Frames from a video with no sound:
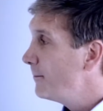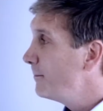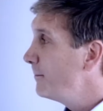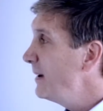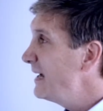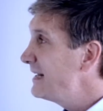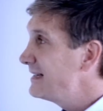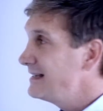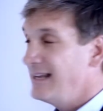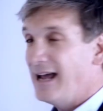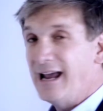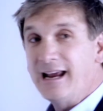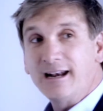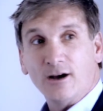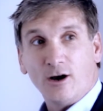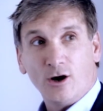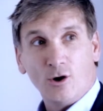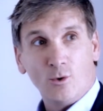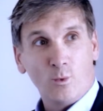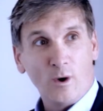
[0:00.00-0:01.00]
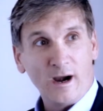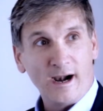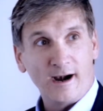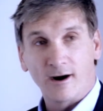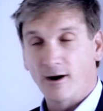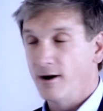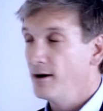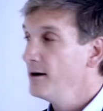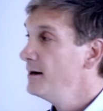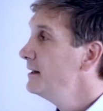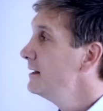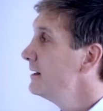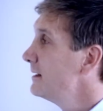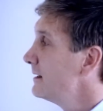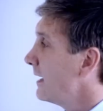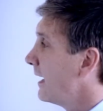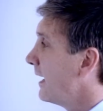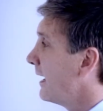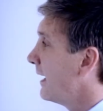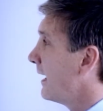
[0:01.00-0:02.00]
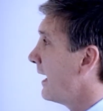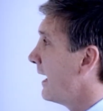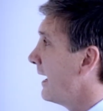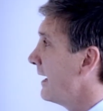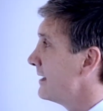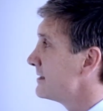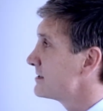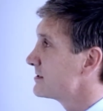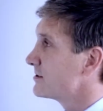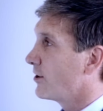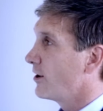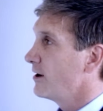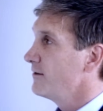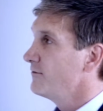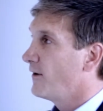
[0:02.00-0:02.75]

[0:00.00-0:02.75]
a big data aware ISR